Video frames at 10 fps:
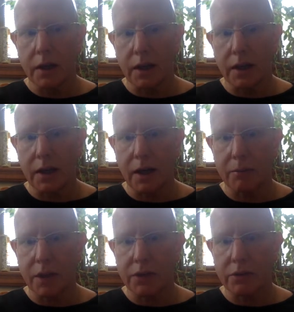
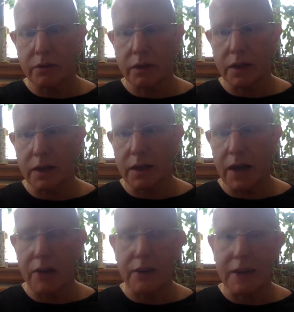I'm less
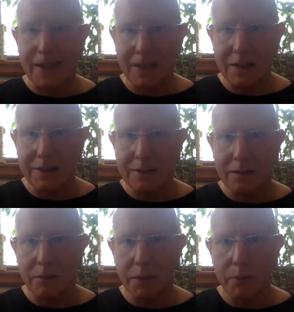athletic than
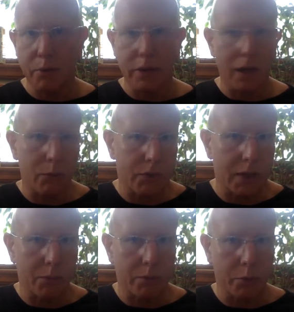some people, that I was
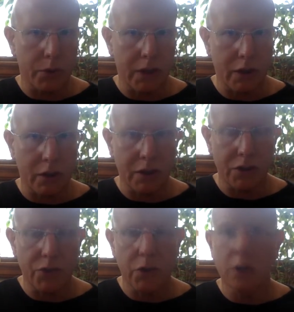able to put that on
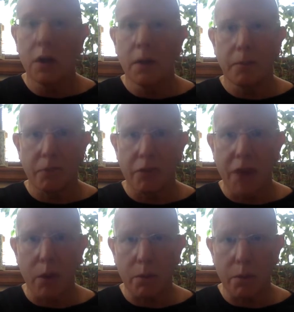easier.
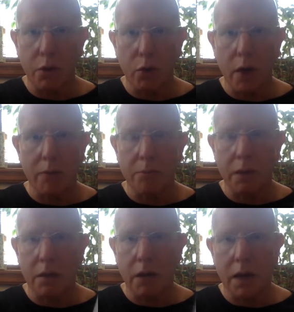That would be great, but
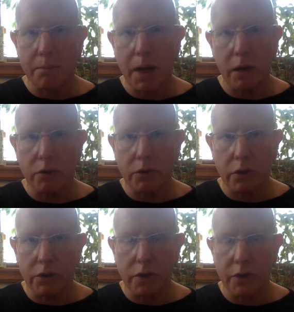8 pounds
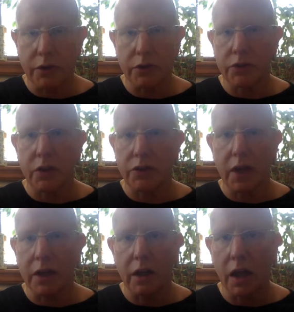is nothing to sneeze
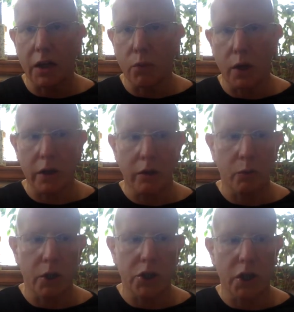at in any way,
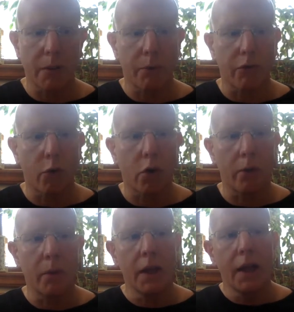shape, or
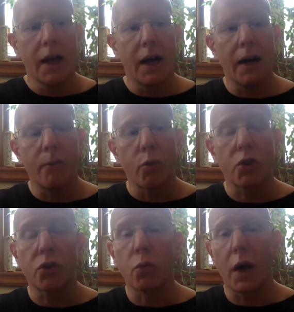form,
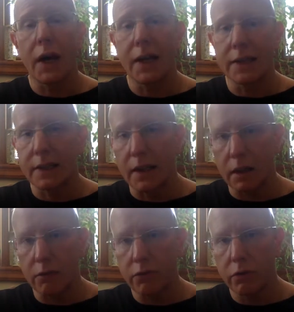which is why I
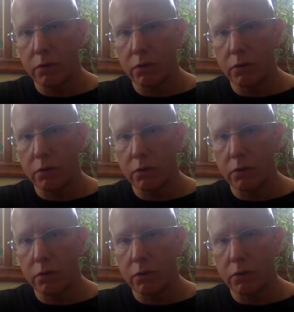love